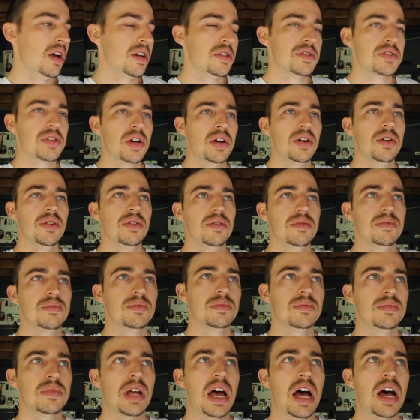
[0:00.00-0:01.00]
So
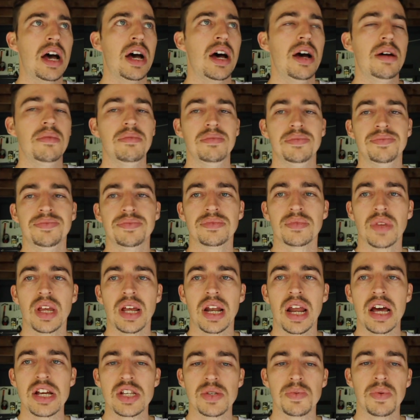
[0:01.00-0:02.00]

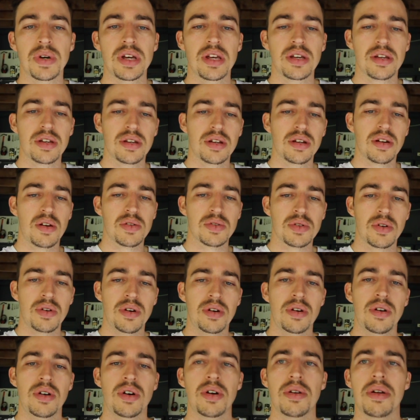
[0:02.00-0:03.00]
last week I was
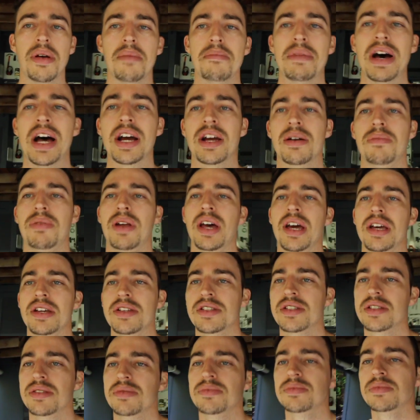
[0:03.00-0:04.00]
on
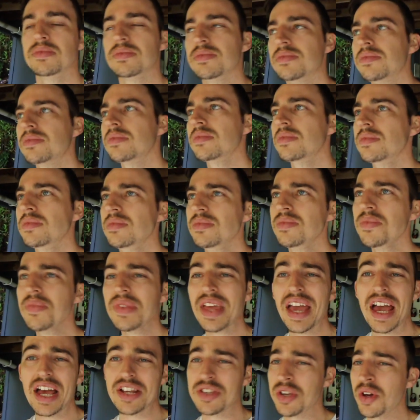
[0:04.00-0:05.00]
Marketplace,
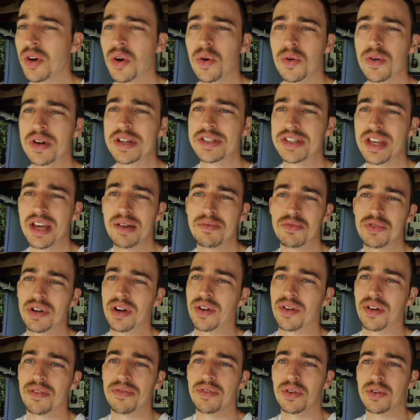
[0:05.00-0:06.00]
as I always am, trying
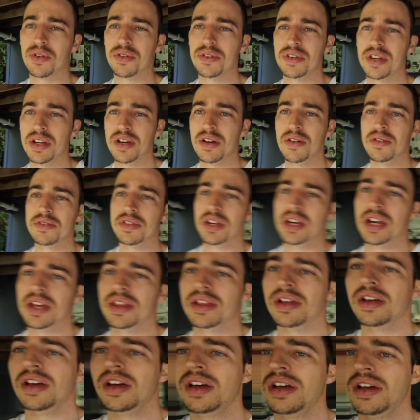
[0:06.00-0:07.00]
to look for good deals
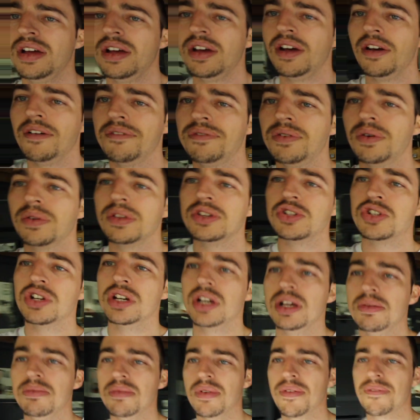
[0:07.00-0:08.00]
either for the
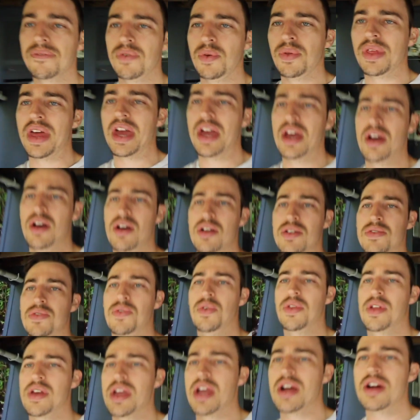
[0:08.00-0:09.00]
Jeep, for the house,
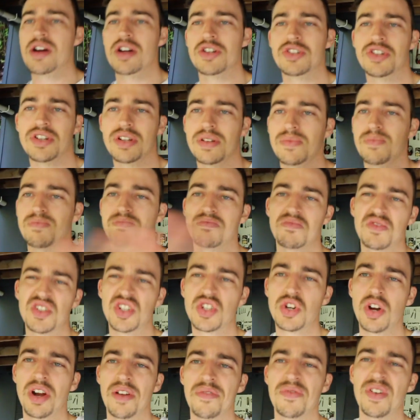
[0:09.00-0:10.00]
for the garage,
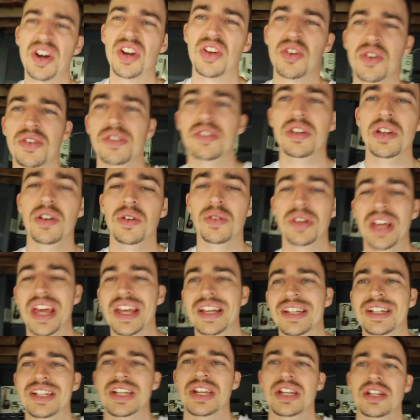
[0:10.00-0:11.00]
just trying to find a good deal
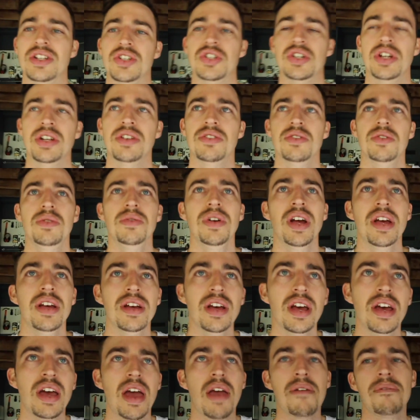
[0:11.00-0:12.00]
in general.
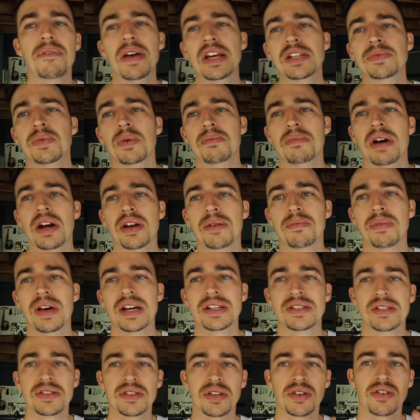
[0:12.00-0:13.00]
And Facebook
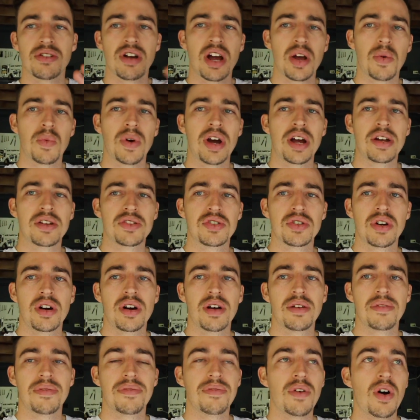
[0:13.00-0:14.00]
Marketplace is a great way to
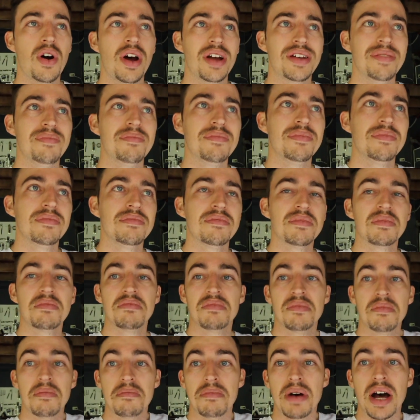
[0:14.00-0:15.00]
try and find
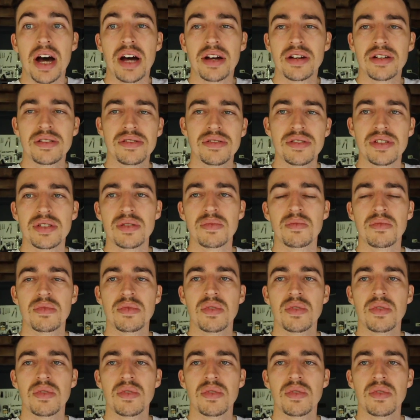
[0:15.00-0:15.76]
bargains.